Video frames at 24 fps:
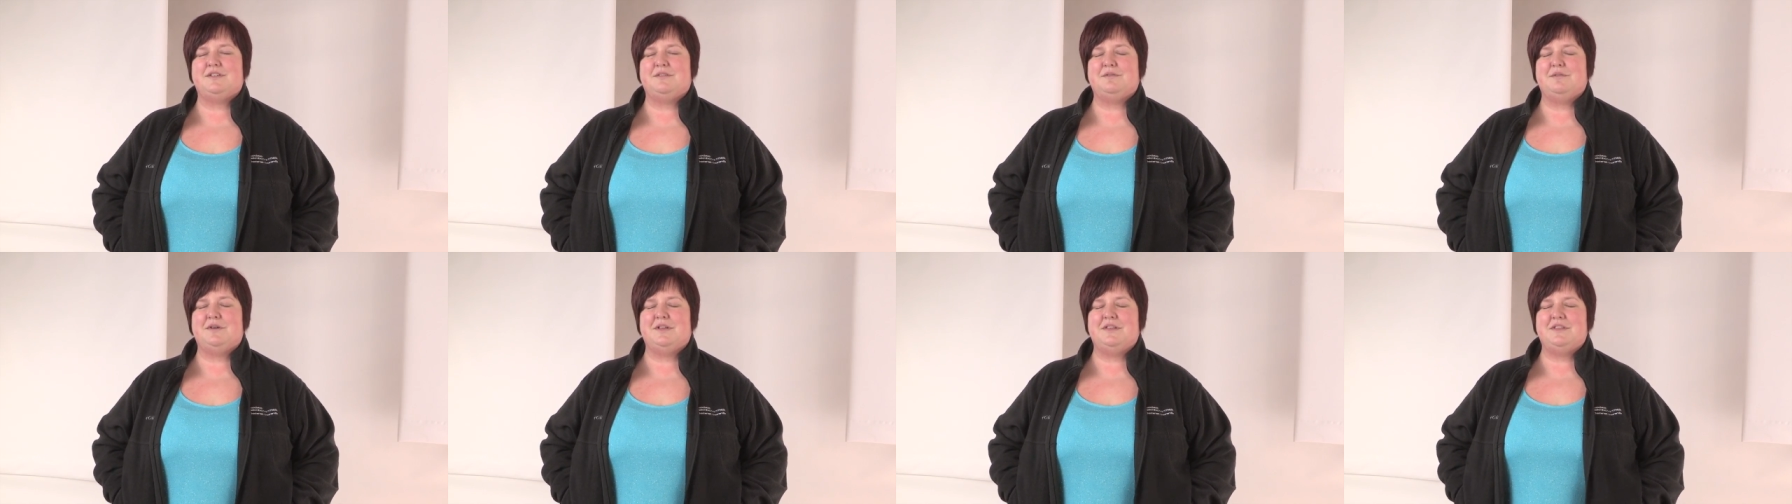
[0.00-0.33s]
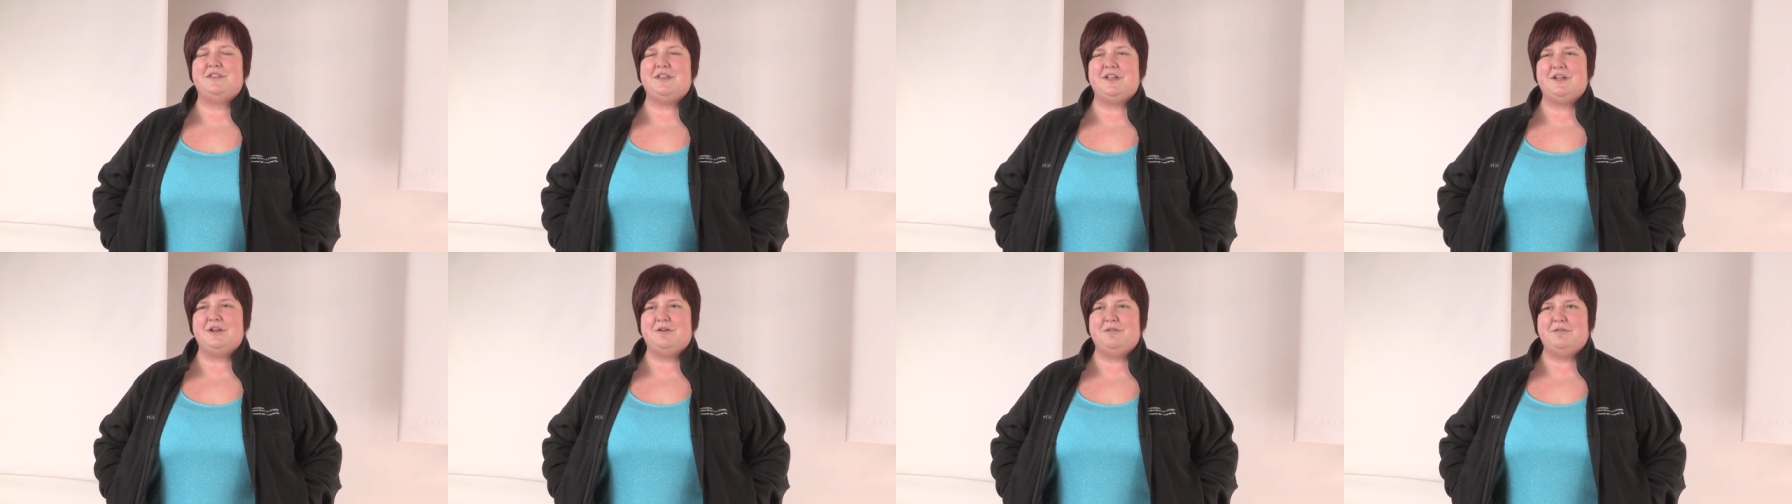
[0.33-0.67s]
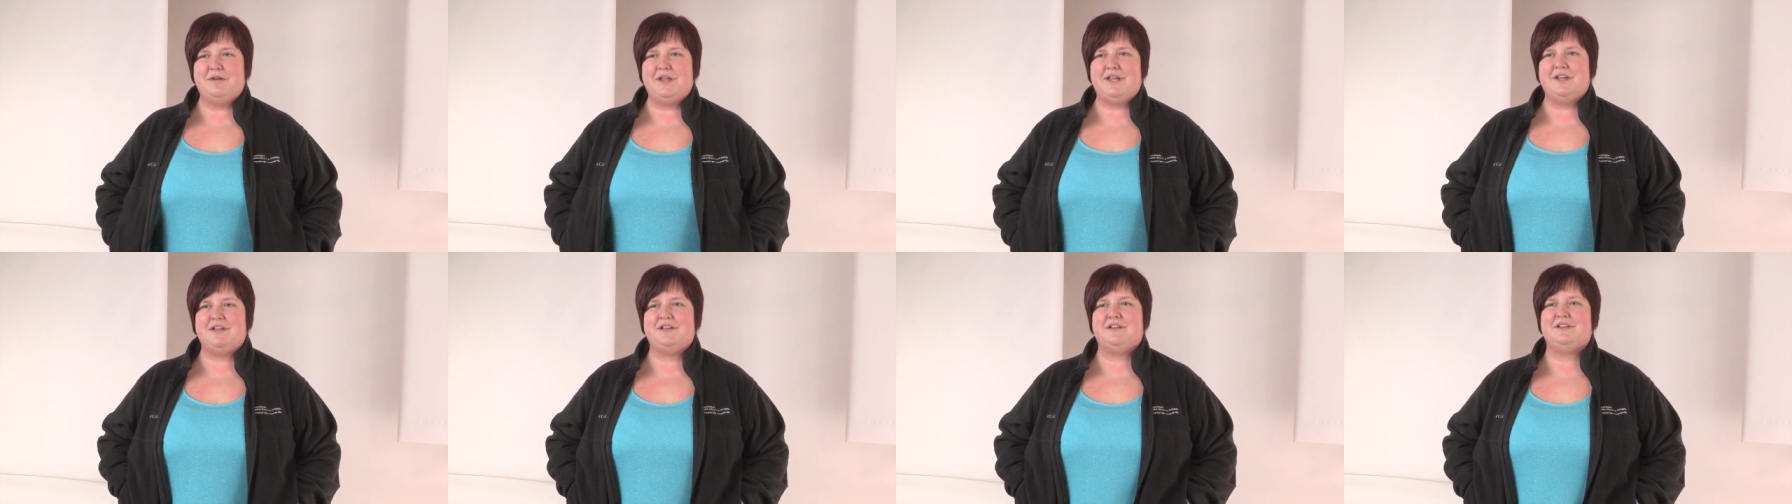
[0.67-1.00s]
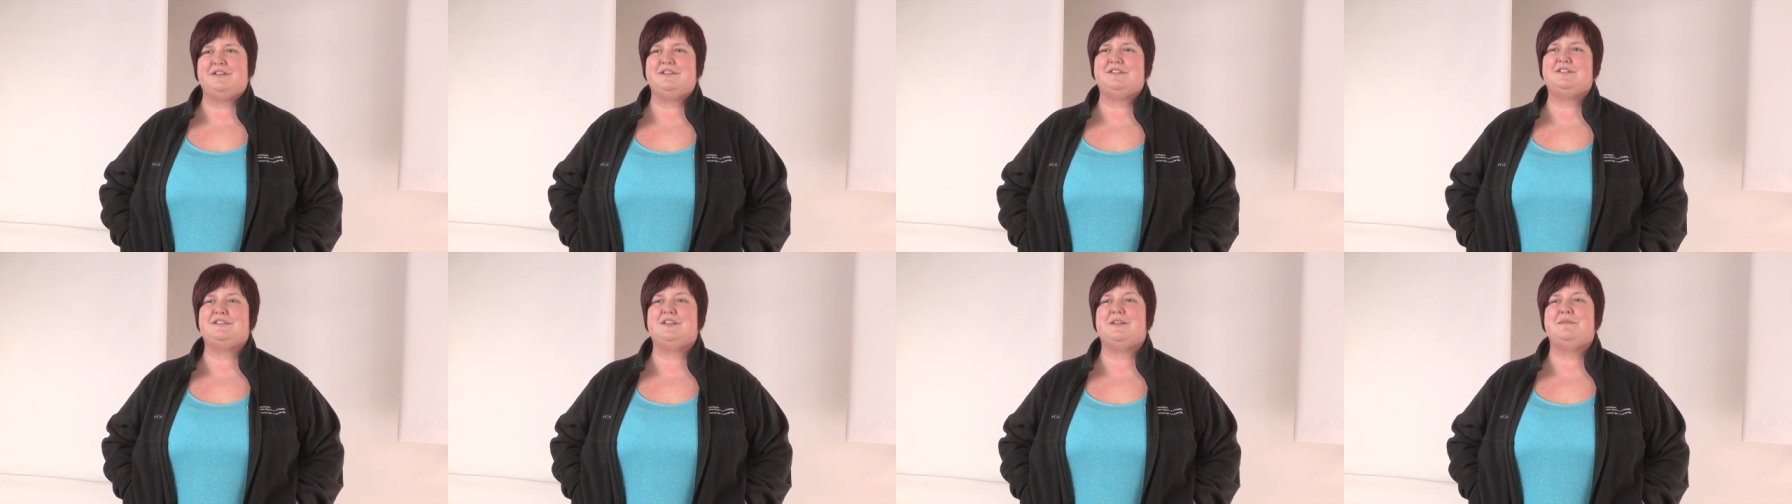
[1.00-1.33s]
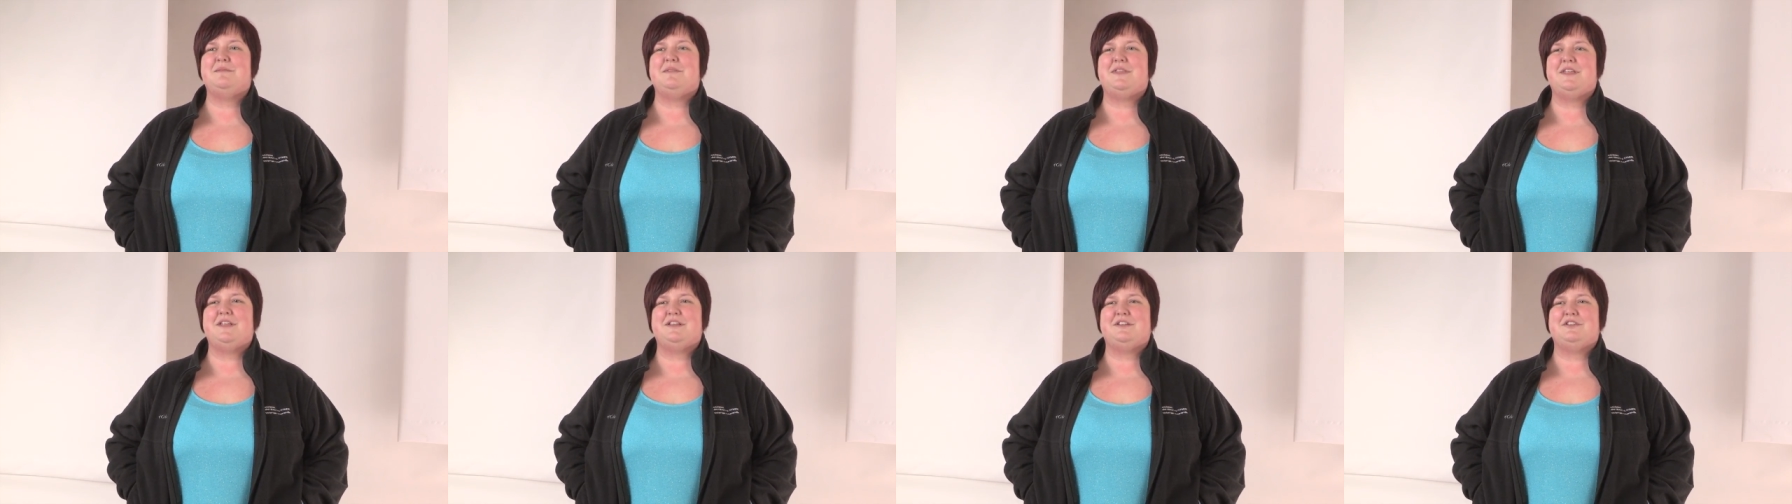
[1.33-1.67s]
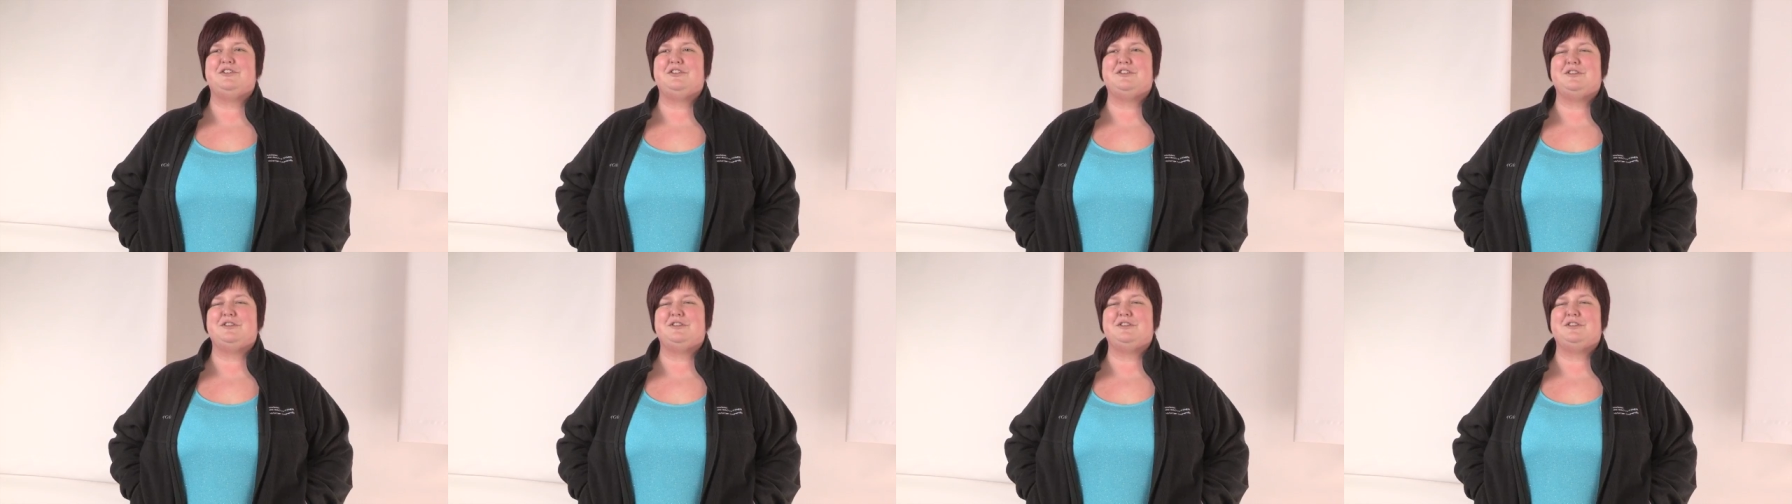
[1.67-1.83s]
one thing a week or something,